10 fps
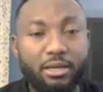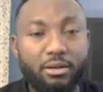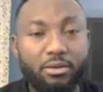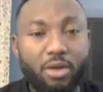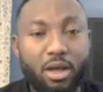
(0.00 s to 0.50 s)

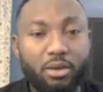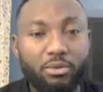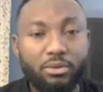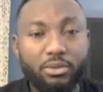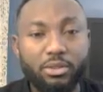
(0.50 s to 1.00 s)

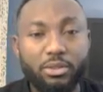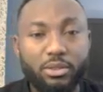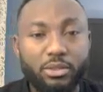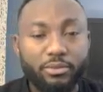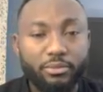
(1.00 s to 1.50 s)
around
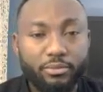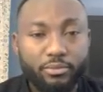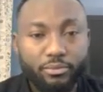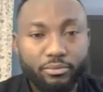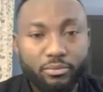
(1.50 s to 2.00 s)

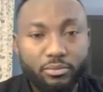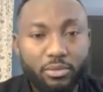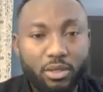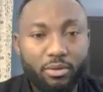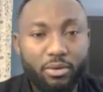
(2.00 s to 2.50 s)

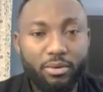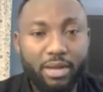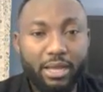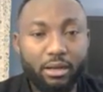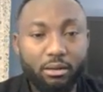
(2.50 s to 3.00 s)

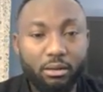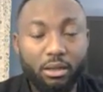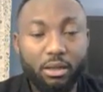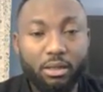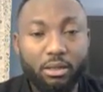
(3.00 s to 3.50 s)
9
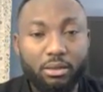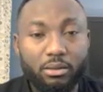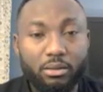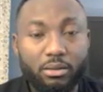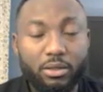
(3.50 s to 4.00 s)
o'clock.
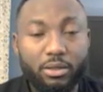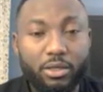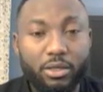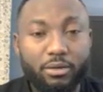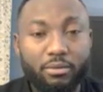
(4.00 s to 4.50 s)

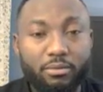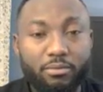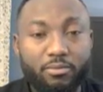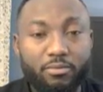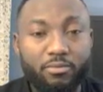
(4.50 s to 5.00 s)
It
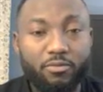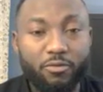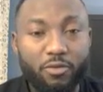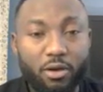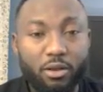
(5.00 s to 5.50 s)

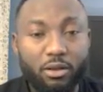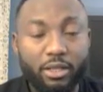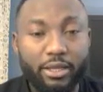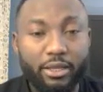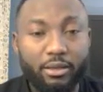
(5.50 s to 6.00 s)
fall
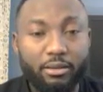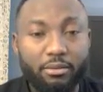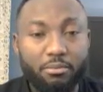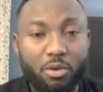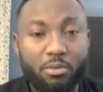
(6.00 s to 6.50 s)
like
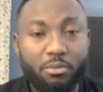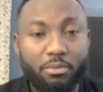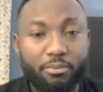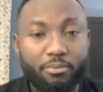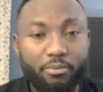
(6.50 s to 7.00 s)
boom.
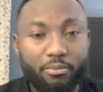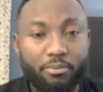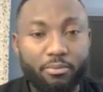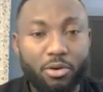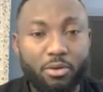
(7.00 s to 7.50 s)

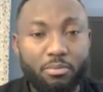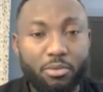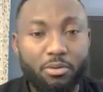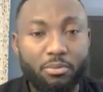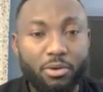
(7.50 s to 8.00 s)

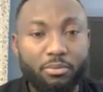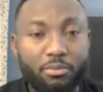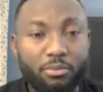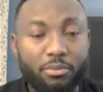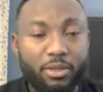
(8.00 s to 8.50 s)
Boom,
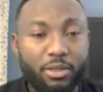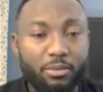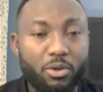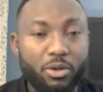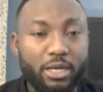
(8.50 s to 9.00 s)
keep
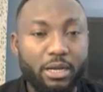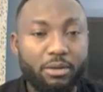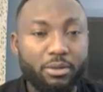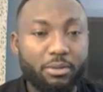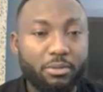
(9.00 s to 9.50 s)
going down.
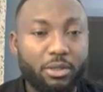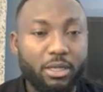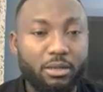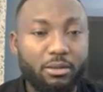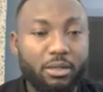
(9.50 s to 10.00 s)

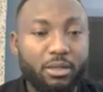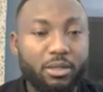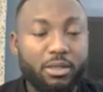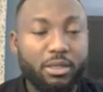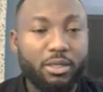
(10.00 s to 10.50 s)

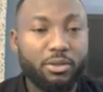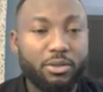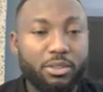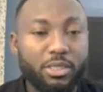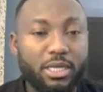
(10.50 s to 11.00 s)
You
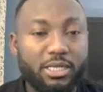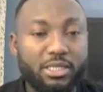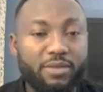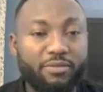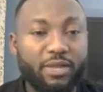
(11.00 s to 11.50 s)
just gotta
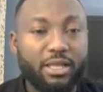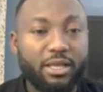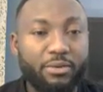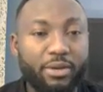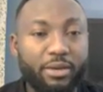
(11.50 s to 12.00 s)
stay flat.
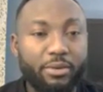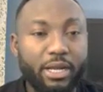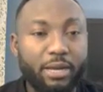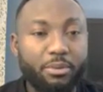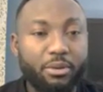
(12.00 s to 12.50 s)
That way it went
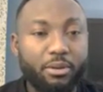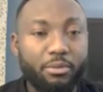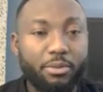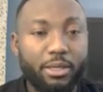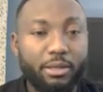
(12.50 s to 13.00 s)
up a little
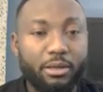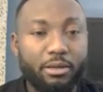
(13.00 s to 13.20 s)
bit,